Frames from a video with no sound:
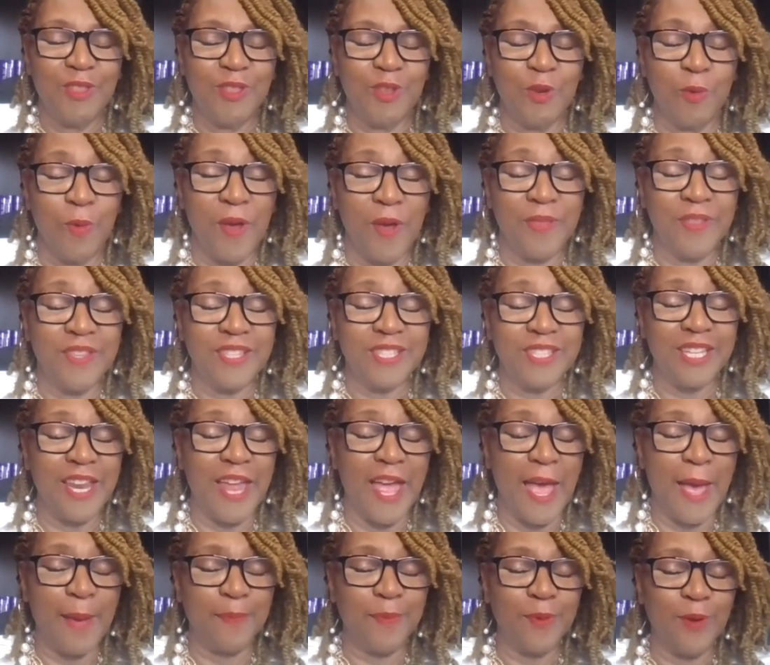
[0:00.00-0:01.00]
one that's
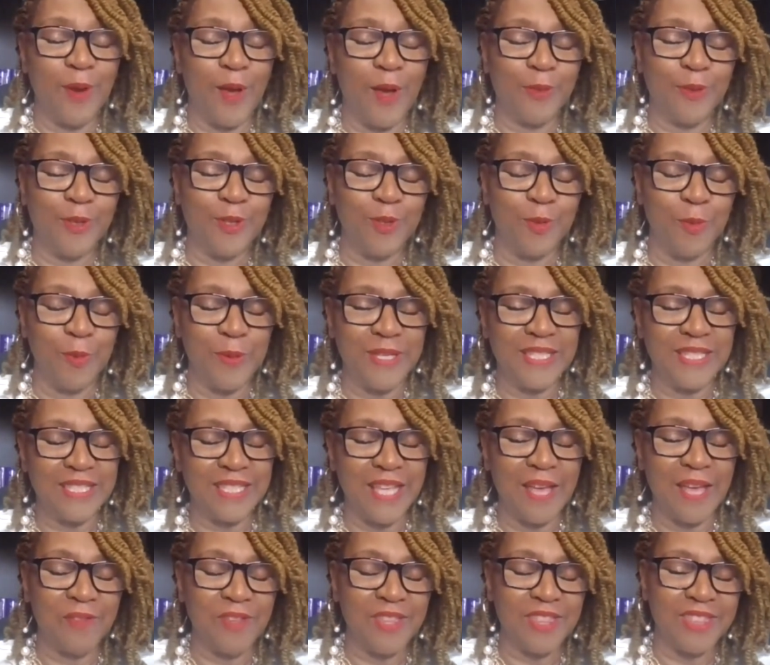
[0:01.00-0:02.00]
going to happen on the
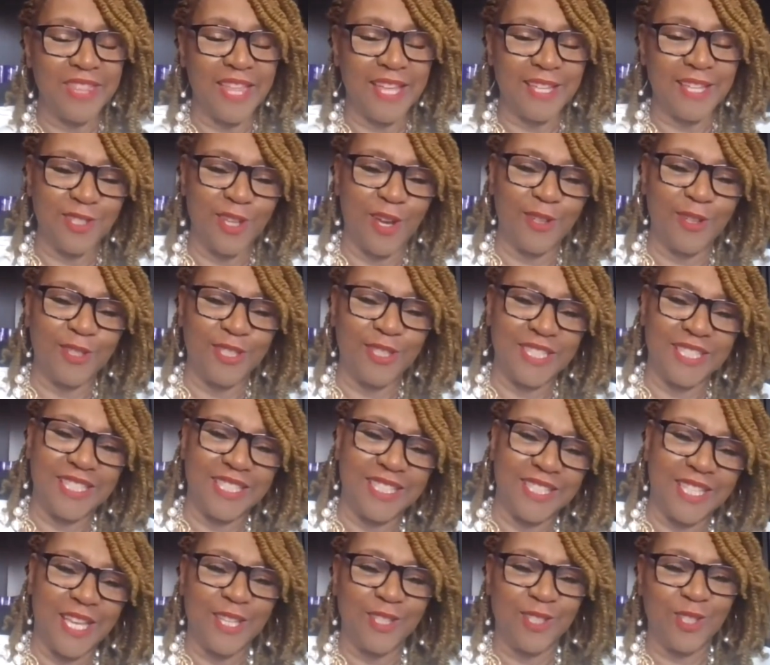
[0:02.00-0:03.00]
27th, that's our
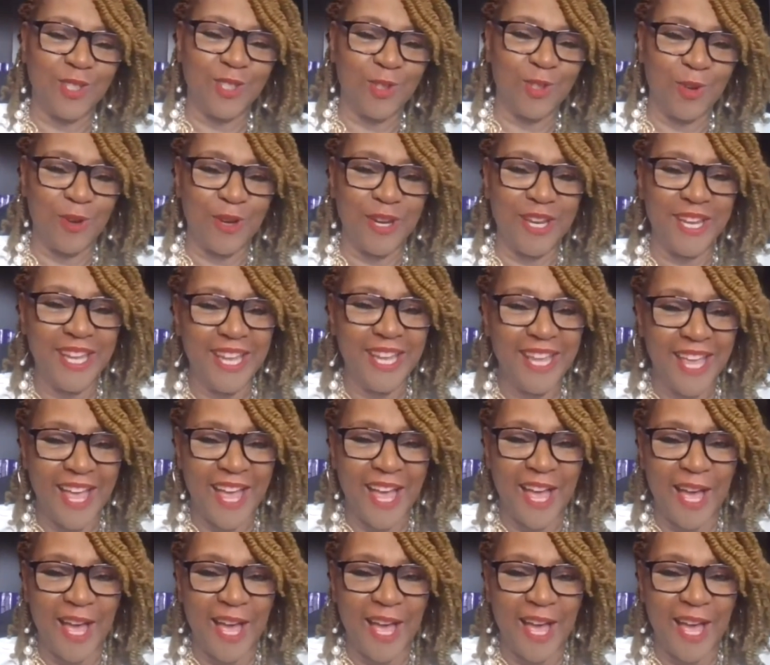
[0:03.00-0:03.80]
success story.